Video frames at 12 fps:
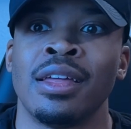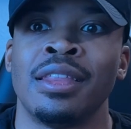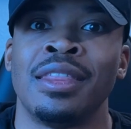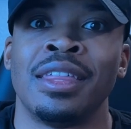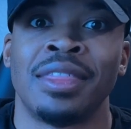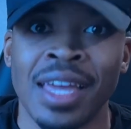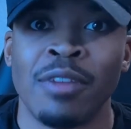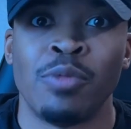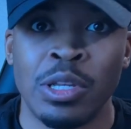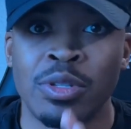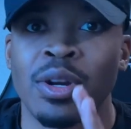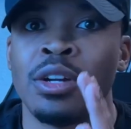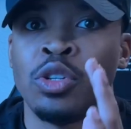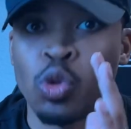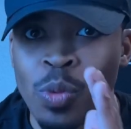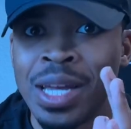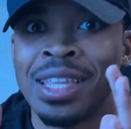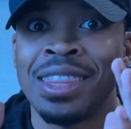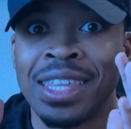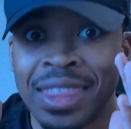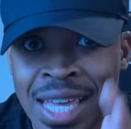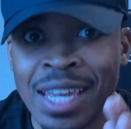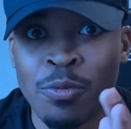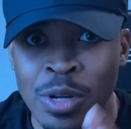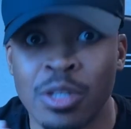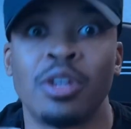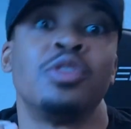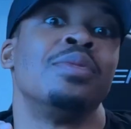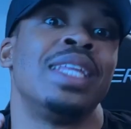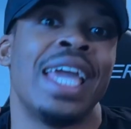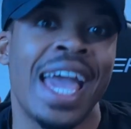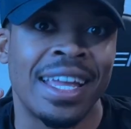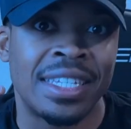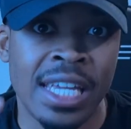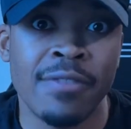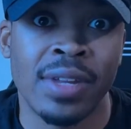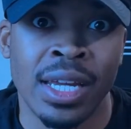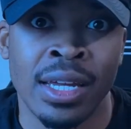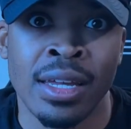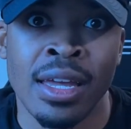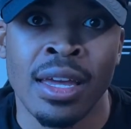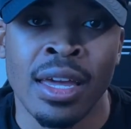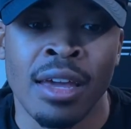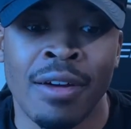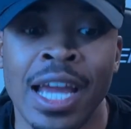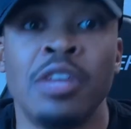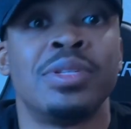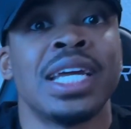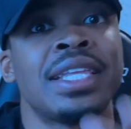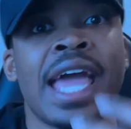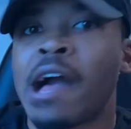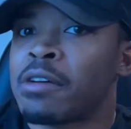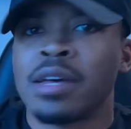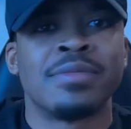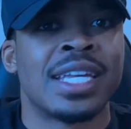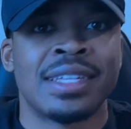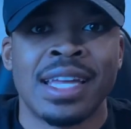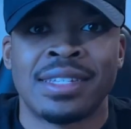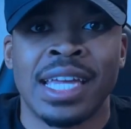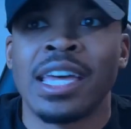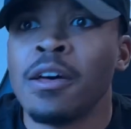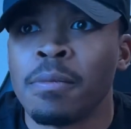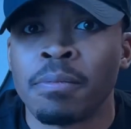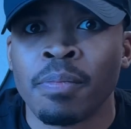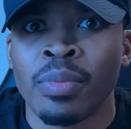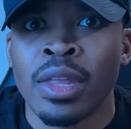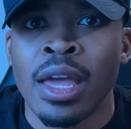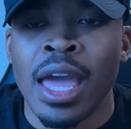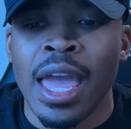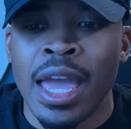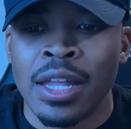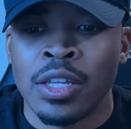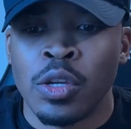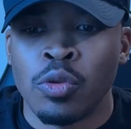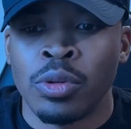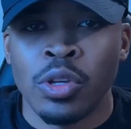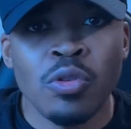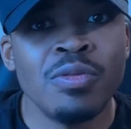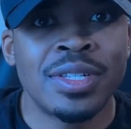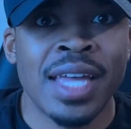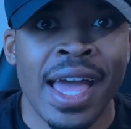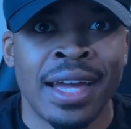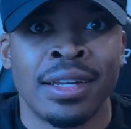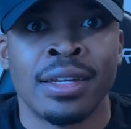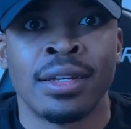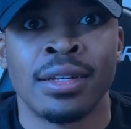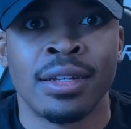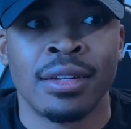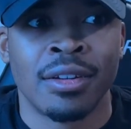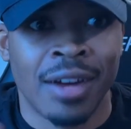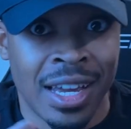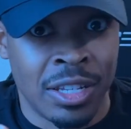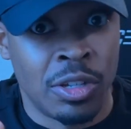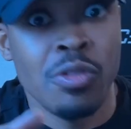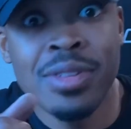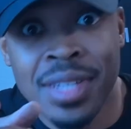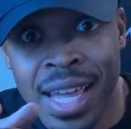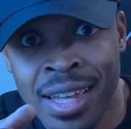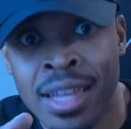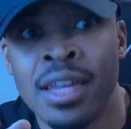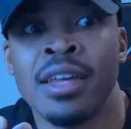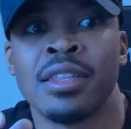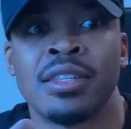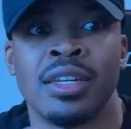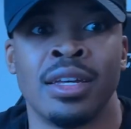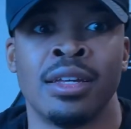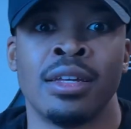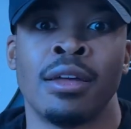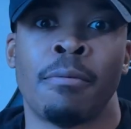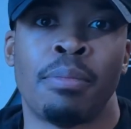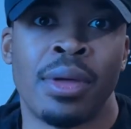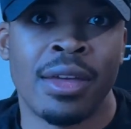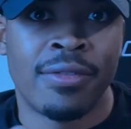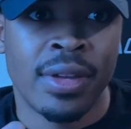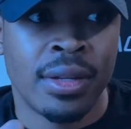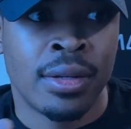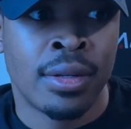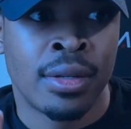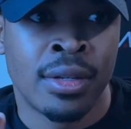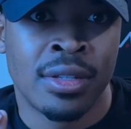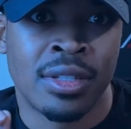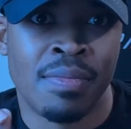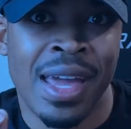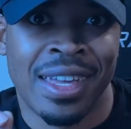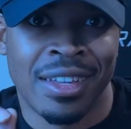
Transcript: the thing, when you start doing the thing, when you start doing the activity, right? And you take the outcomes as they come, and you use that, right? Use that to pivot, to make a